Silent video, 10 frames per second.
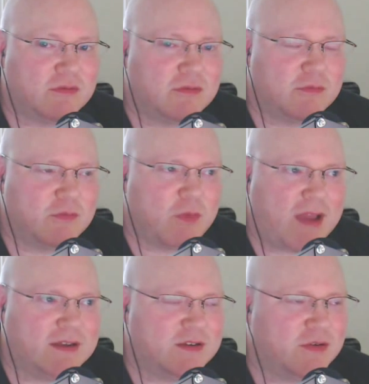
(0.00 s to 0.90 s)

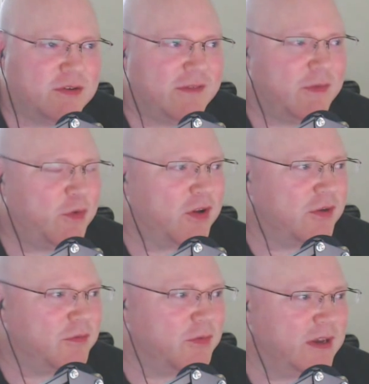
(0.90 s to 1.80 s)
never work
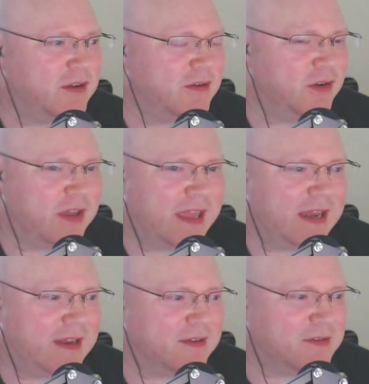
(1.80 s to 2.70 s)
when you're looking at
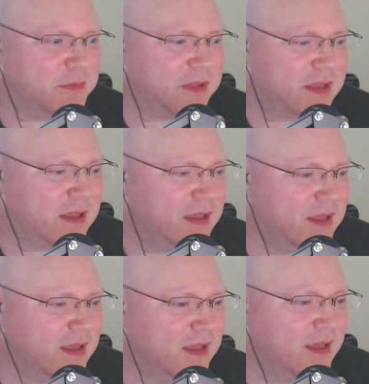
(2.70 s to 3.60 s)
it or something?
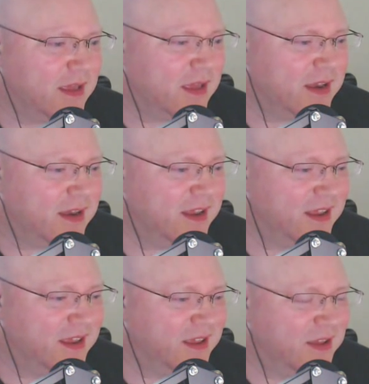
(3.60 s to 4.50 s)

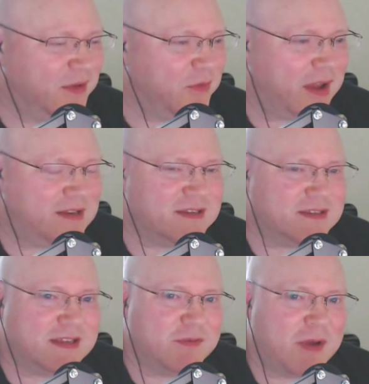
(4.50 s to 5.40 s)
Why do
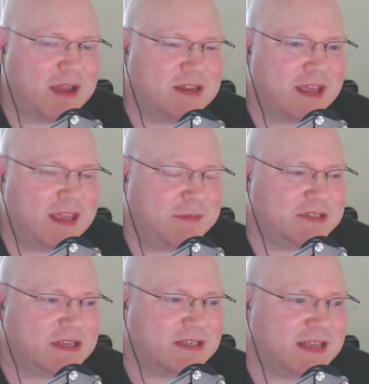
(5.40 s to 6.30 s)

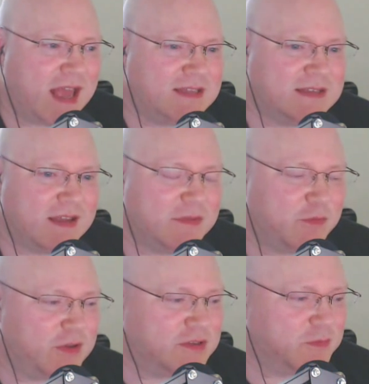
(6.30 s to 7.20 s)
EMC SANs have the
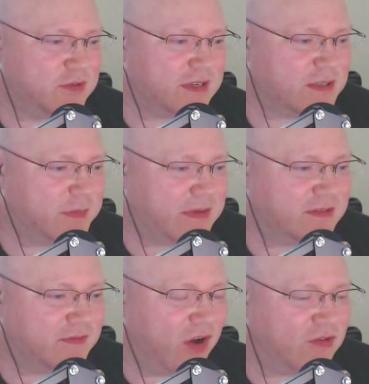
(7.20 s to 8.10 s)
world's most
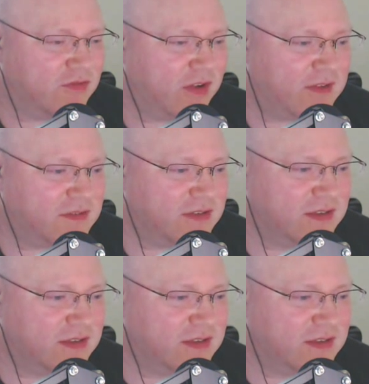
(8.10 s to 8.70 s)
expensive hard drives?